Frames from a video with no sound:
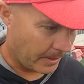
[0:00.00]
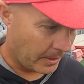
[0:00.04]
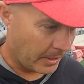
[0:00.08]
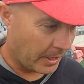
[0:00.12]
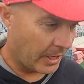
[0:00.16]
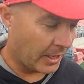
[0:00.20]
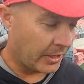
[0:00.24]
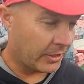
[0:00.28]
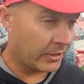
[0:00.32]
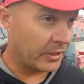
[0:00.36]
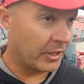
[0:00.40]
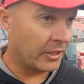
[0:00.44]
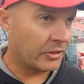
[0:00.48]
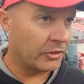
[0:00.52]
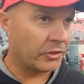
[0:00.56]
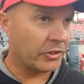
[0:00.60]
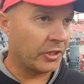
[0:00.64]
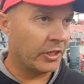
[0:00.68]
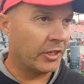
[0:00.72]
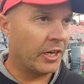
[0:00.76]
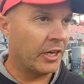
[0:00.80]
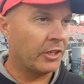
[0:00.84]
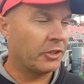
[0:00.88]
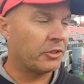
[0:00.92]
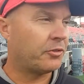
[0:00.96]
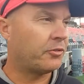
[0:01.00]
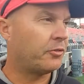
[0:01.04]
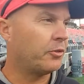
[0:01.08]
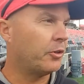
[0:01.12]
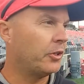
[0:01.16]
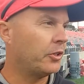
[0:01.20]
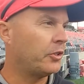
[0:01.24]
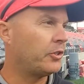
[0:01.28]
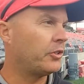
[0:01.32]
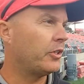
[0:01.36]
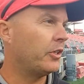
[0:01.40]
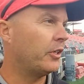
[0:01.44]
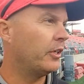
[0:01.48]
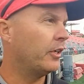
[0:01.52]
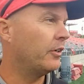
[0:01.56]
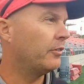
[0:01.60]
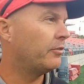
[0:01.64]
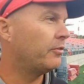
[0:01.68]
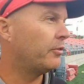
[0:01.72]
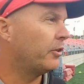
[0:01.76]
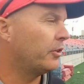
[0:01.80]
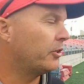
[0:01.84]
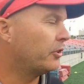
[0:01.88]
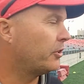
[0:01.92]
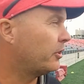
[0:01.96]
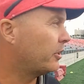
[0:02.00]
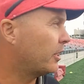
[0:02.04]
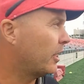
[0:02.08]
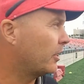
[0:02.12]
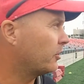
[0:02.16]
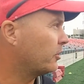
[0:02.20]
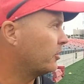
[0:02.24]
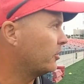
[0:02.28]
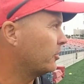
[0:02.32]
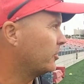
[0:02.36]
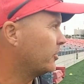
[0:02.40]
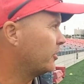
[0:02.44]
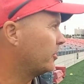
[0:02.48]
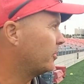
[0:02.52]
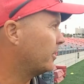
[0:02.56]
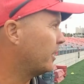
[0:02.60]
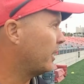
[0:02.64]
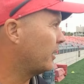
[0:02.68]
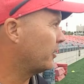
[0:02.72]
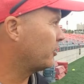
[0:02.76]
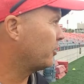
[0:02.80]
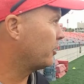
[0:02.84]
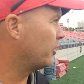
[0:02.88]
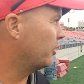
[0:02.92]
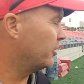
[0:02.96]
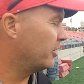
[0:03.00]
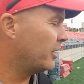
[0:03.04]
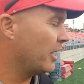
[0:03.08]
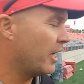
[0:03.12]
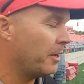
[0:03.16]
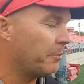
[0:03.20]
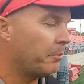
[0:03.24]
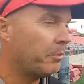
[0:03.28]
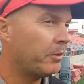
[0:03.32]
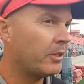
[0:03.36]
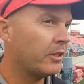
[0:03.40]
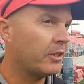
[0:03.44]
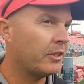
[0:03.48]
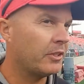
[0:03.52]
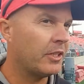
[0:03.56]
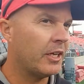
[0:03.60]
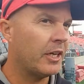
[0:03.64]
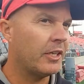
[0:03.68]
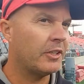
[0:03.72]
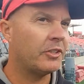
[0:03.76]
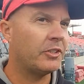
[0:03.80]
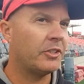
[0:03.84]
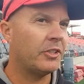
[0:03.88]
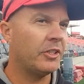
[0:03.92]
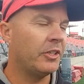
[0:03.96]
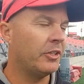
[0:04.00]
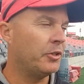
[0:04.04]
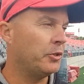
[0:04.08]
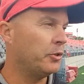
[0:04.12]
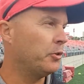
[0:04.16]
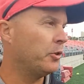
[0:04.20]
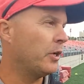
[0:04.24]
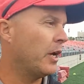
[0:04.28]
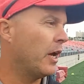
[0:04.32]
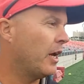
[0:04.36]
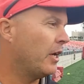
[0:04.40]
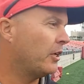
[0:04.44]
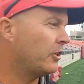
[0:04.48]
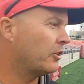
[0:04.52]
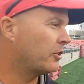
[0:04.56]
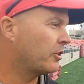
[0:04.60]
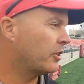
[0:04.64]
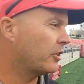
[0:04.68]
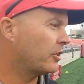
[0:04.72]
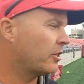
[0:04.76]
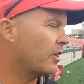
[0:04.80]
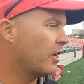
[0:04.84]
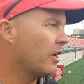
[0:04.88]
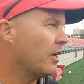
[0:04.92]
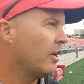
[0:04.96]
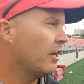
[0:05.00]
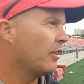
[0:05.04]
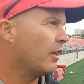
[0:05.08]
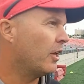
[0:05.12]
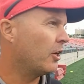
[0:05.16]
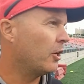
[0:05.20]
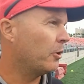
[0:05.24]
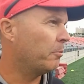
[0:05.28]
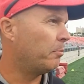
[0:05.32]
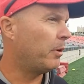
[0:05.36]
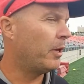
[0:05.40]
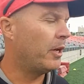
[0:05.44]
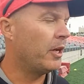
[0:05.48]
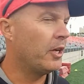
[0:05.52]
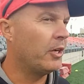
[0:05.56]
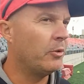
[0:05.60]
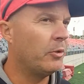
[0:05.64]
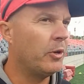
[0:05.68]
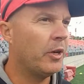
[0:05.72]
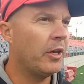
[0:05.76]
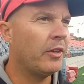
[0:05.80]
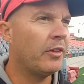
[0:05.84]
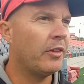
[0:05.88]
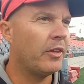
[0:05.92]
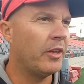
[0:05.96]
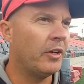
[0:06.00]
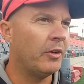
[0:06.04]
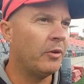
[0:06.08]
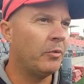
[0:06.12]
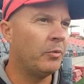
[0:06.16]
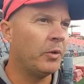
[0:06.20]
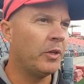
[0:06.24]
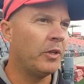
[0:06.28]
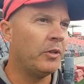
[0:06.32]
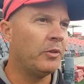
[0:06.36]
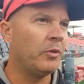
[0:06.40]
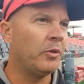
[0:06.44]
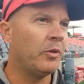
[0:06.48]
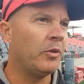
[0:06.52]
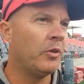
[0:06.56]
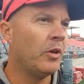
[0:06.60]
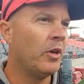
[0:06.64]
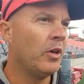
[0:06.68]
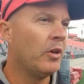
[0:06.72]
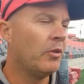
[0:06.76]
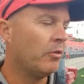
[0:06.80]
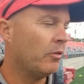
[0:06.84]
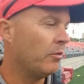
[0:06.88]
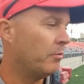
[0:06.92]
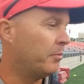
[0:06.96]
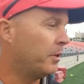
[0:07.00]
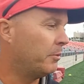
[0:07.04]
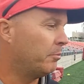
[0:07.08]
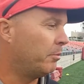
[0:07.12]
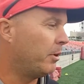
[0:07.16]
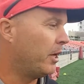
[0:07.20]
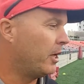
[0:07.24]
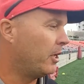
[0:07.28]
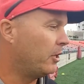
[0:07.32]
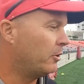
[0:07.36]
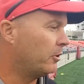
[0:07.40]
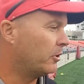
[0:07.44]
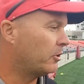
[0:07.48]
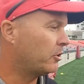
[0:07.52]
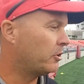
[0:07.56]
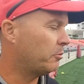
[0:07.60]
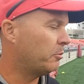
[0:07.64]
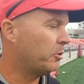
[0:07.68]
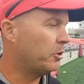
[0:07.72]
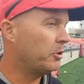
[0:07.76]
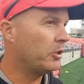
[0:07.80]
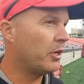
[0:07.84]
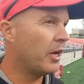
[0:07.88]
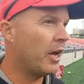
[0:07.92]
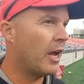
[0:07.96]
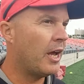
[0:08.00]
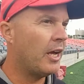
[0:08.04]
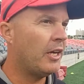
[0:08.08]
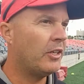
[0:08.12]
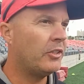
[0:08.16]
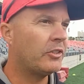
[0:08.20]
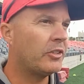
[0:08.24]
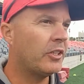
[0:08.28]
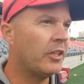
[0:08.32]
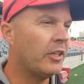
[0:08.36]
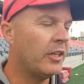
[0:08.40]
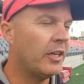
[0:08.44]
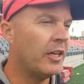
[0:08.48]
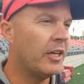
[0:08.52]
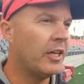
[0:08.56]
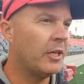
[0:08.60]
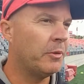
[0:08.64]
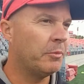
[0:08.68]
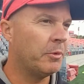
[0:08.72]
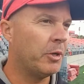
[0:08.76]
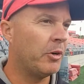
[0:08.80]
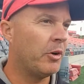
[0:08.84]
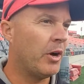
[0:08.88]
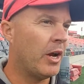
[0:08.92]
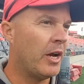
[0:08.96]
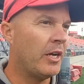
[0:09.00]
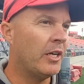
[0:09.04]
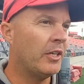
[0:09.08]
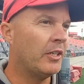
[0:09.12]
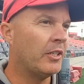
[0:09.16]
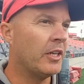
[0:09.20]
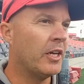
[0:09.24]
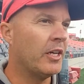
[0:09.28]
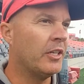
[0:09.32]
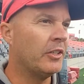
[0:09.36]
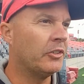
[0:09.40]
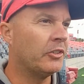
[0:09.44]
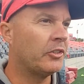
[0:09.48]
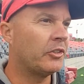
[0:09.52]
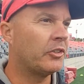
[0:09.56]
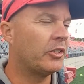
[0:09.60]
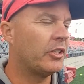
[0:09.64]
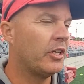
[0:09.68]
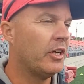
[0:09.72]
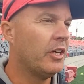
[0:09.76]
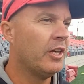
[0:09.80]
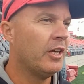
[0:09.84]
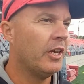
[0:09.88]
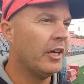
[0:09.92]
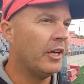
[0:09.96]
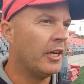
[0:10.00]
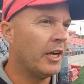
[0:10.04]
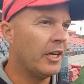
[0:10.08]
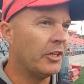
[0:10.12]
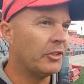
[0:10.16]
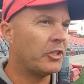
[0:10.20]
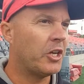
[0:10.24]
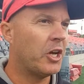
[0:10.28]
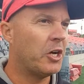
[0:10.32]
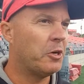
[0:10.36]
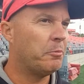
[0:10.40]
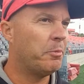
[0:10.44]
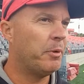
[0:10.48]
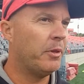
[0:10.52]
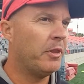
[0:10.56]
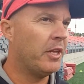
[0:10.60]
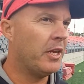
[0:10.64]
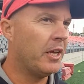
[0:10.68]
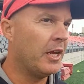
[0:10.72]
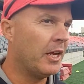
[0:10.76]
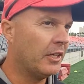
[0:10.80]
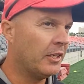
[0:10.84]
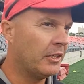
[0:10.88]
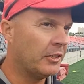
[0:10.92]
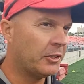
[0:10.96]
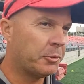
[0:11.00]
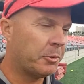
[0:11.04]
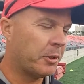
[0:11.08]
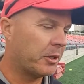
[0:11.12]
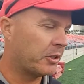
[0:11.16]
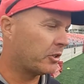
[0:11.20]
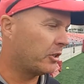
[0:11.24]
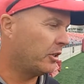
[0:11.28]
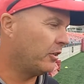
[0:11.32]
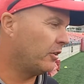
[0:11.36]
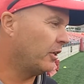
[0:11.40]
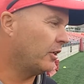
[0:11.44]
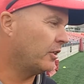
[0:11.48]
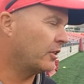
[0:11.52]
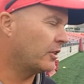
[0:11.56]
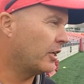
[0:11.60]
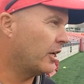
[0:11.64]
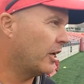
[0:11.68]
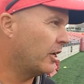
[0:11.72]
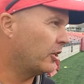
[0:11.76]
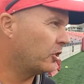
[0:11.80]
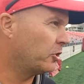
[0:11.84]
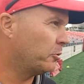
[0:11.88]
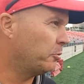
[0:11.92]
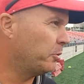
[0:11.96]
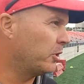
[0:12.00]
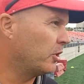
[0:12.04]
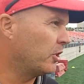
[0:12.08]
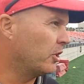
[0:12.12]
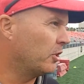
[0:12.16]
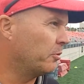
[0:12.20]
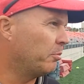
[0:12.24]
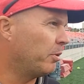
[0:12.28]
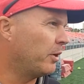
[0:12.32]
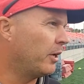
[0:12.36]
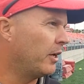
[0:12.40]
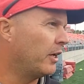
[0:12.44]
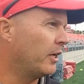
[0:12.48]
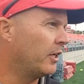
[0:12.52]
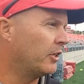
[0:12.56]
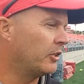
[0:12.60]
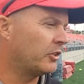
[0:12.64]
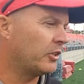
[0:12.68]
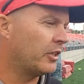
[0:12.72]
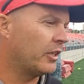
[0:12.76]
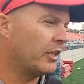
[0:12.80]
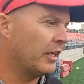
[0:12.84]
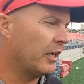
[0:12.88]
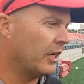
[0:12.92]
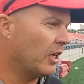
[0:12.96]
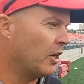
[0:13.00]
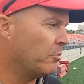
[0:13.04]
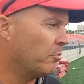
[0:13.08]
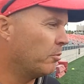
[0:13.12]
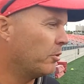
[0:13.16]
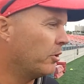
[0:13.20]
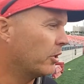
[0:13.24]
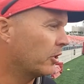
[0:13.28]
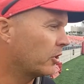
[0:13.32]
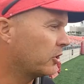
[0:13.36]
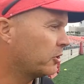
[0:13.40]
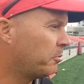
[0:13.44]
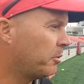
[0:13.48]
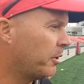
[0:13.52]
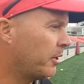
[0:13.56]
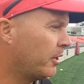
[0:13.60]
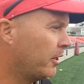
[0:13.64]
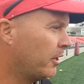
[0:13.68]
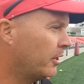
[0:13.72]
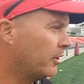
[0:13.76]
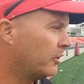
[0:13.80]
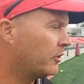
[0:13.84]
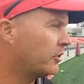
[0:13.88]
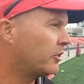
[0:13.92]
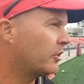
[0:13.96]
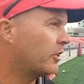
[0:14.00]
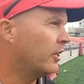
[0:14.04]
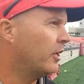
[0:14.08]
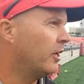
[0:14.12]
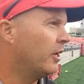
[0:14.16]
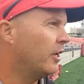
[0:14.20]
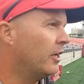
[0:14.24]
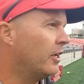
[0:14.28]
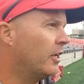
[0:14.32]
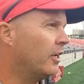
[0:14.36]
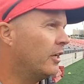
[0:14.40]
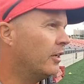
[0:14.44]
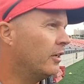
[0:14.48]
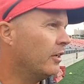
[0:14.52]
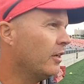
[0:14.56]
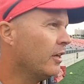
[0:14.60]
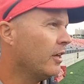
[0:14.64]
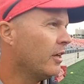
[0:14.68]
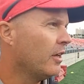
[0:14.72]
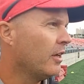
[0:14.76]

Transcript: Yeah, it does. It does force your force test test your depth and test your new guys that you're playing with. And we we've been playing with some new guys, and um, you're right. It does it does help in the end, especially if they turn out to be good players and they get more experience. Then uh,